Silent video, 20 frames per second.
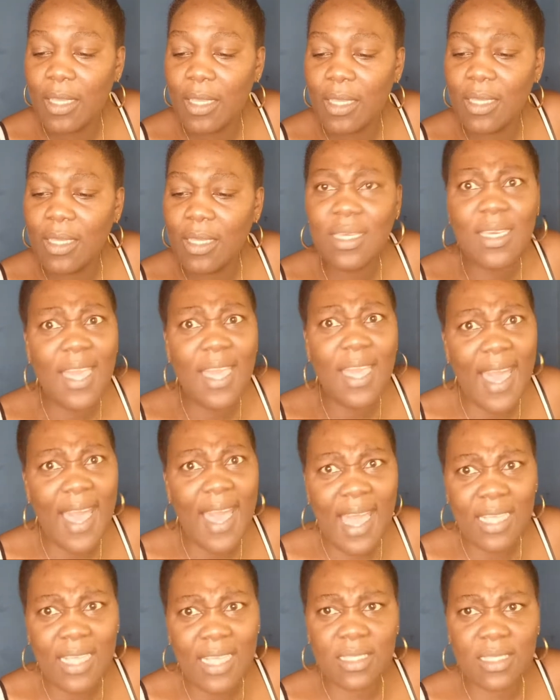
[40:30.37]

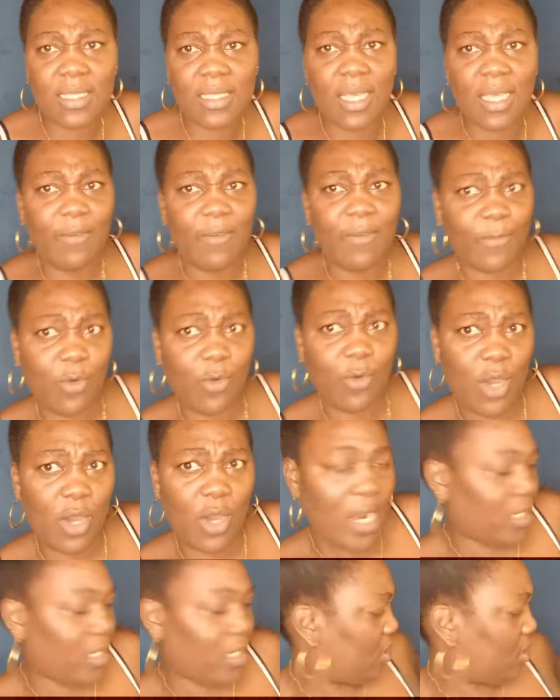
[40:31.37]
Yes, of
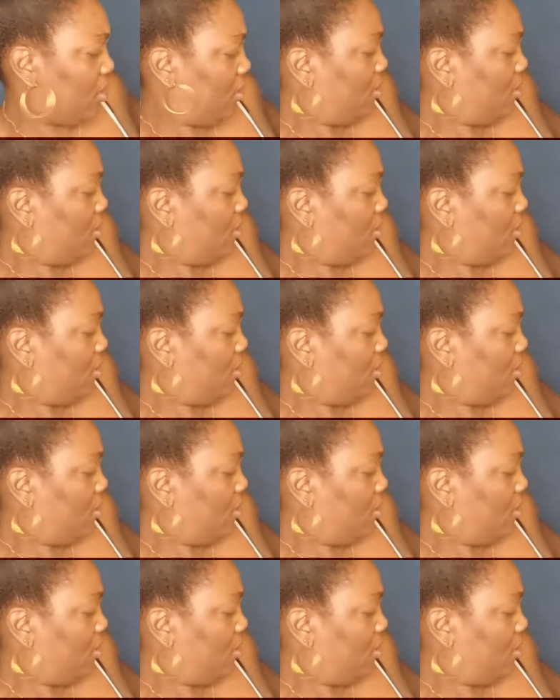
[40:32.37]
course.